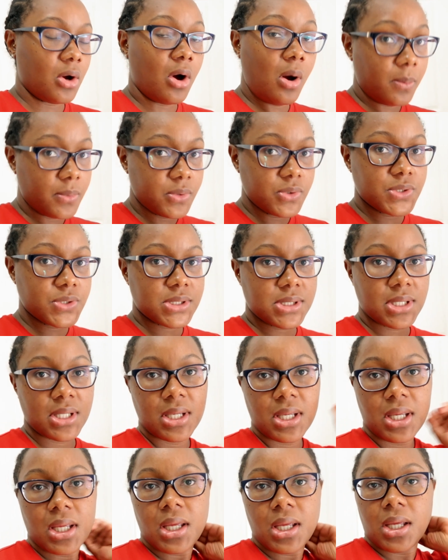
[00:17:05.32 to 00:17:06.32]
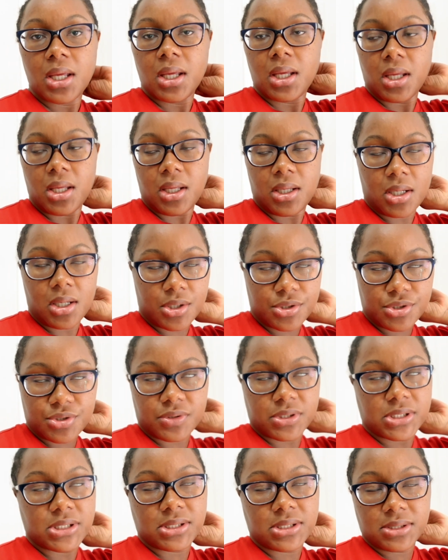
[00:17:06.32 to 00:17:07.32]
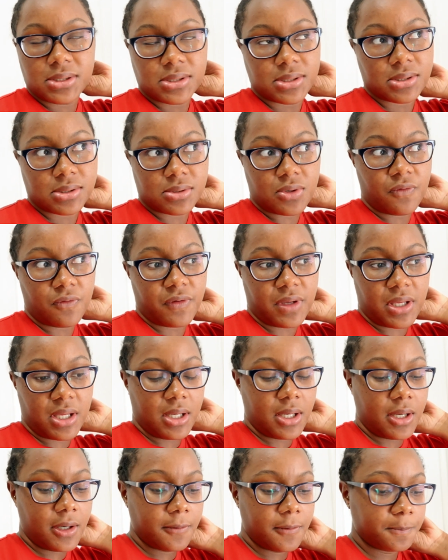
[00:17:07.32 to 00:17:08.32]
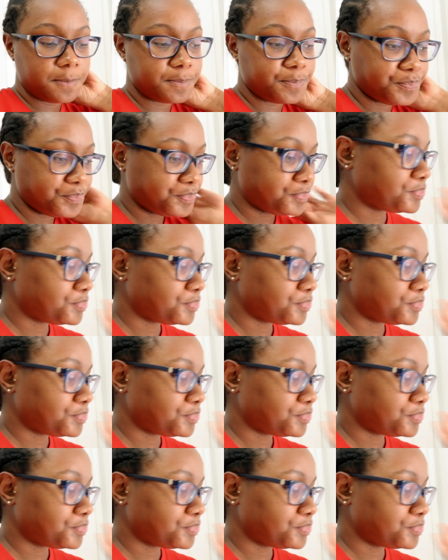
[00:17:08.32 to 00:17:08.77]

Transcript: almost 800 over here.